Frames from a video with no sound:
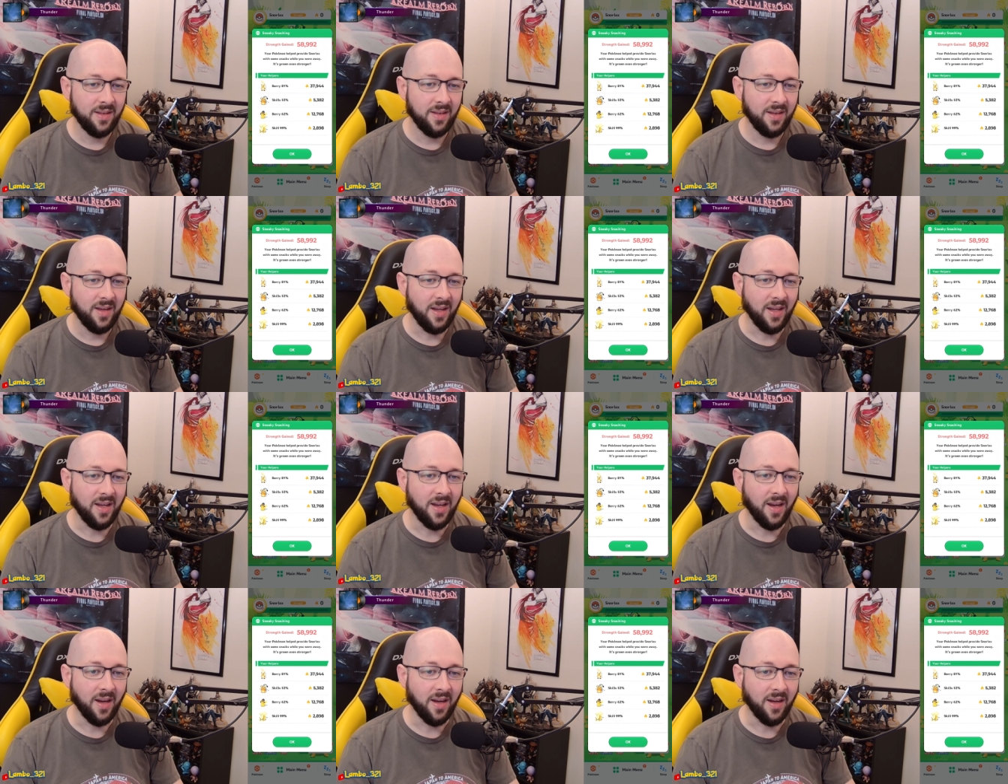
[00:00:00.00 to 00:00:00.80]

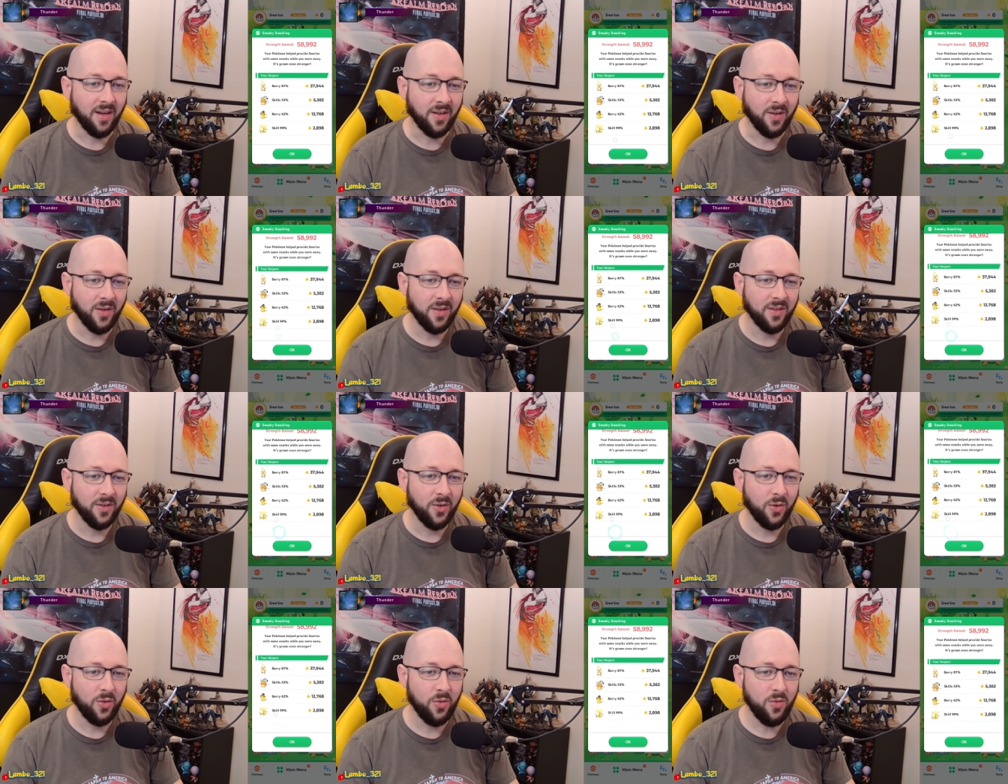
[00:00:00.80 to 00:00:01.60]
And
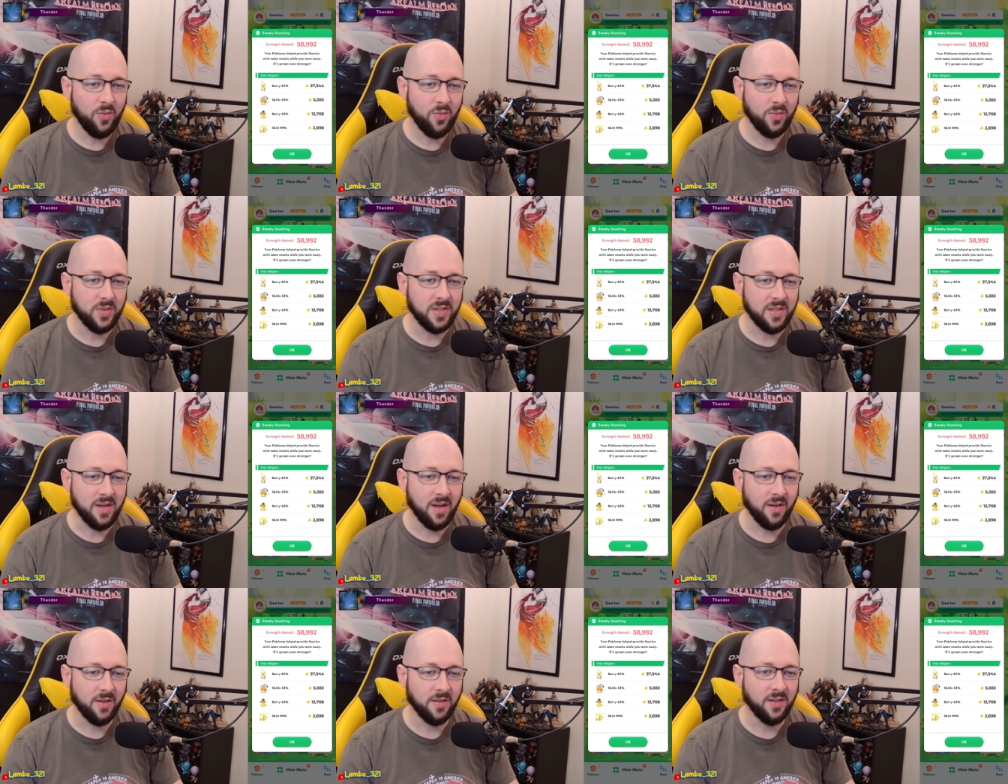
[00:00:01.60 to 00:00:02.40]
who was
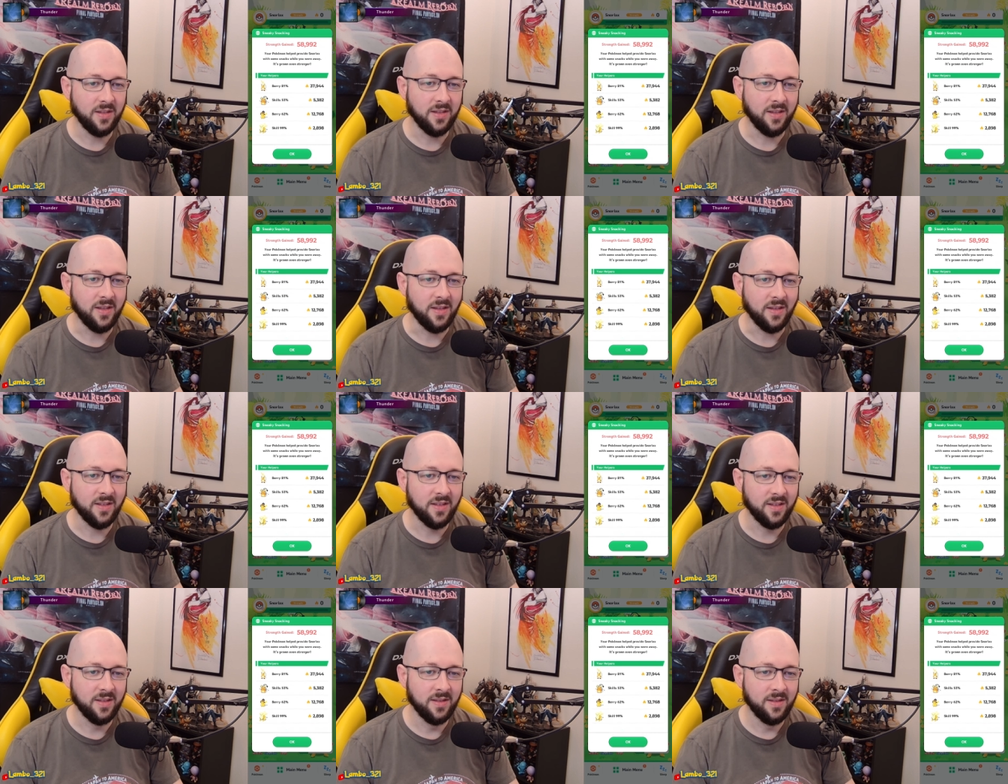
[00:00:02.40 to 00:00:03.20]
not on this list?